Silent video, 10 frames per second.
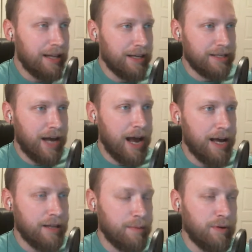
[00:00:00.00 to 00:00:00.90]
like Sai
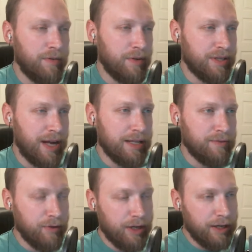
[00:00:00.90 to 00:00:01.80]
in the preview, Sai's
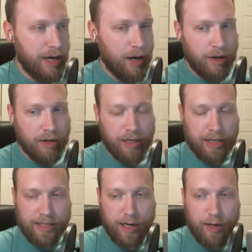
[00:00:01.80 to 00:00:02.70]
freaking out on like
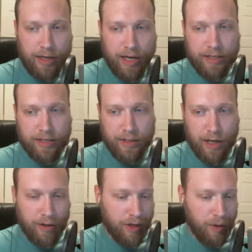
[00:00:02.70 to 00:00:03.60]
a staircase. He's
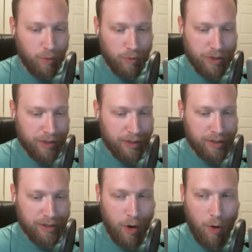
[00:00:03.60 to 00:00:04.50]
like, "This
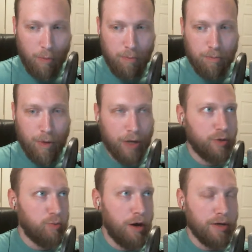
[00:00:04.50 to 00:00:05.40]
is so
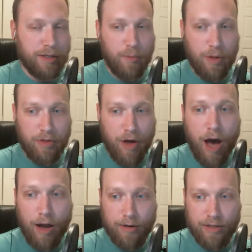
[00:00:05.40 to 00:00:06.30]
much worse than we
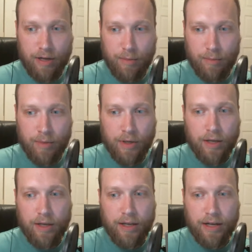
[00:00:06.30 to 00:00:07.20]
thought," or something.
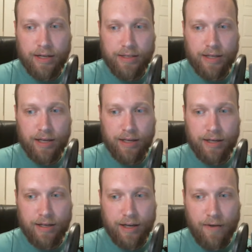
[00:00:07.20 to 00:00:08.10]
And it's like,
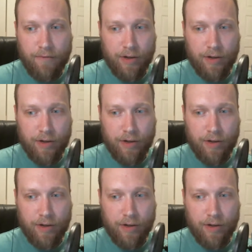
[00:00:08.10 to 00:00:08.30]
I feel